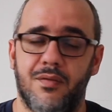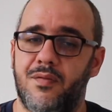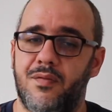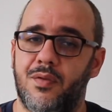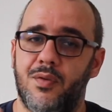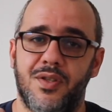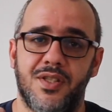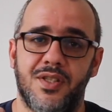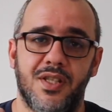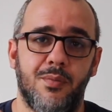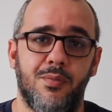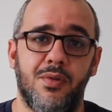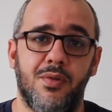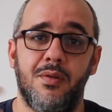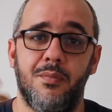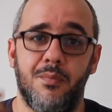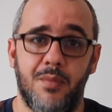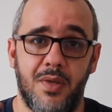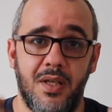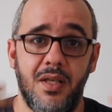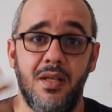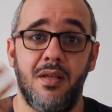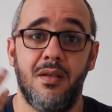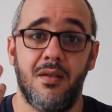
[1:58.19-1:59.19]
For example,
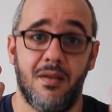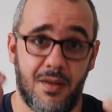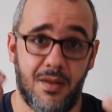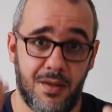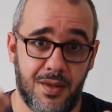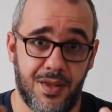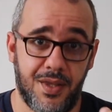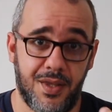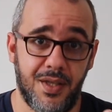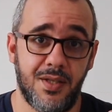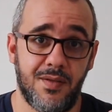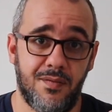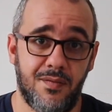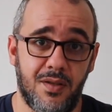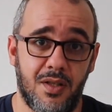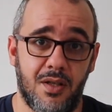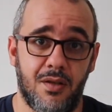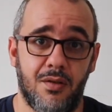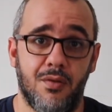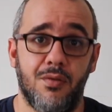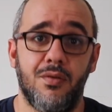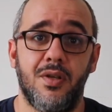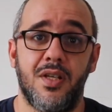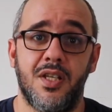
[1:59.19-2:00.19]
this
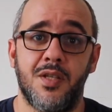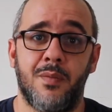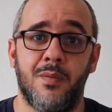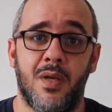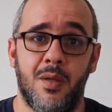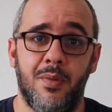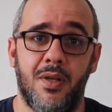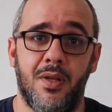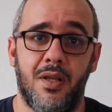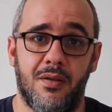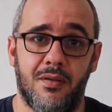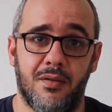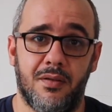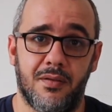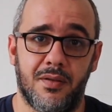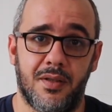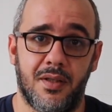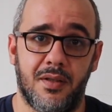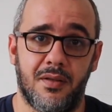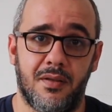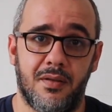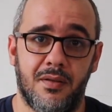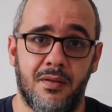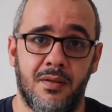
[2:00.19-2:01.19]
video is my pillar
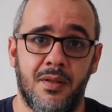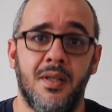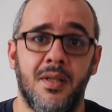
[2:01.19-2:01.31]
content.